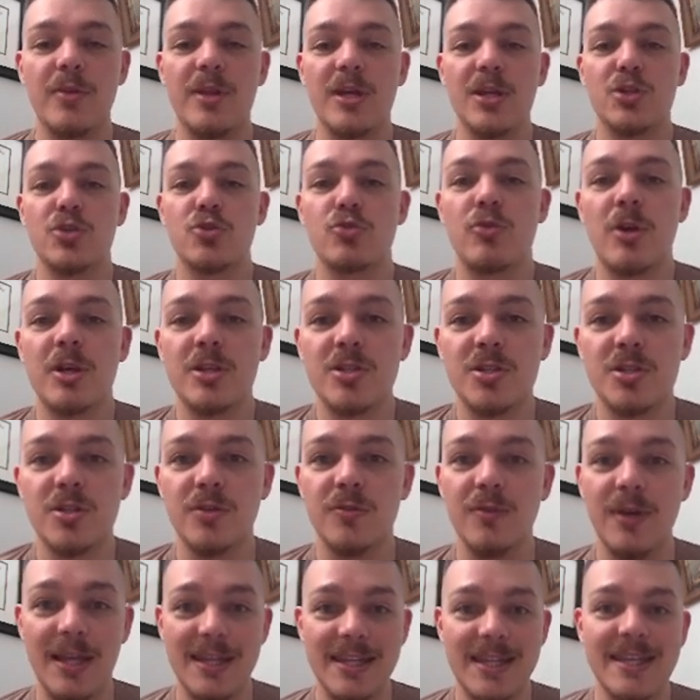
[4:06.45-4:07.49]
They trust
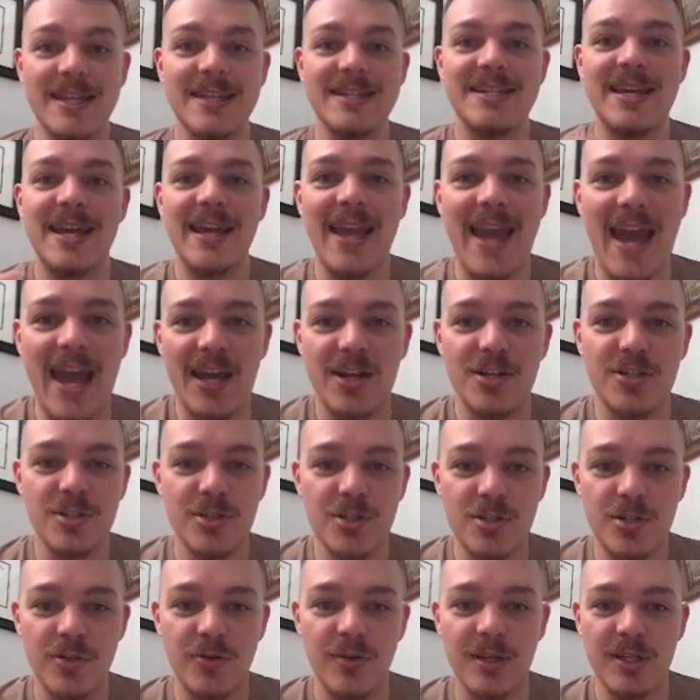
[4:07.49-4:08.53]
you, and then they take actions
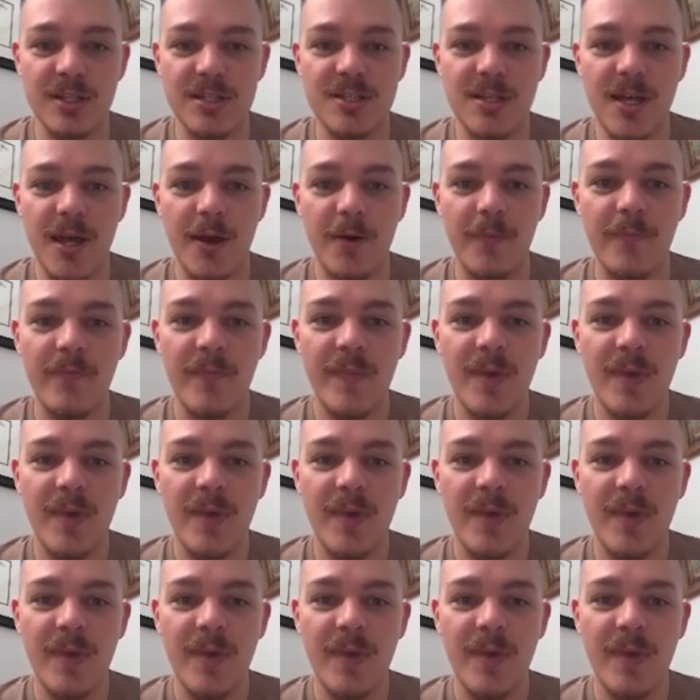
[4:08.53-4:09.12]
during the sale.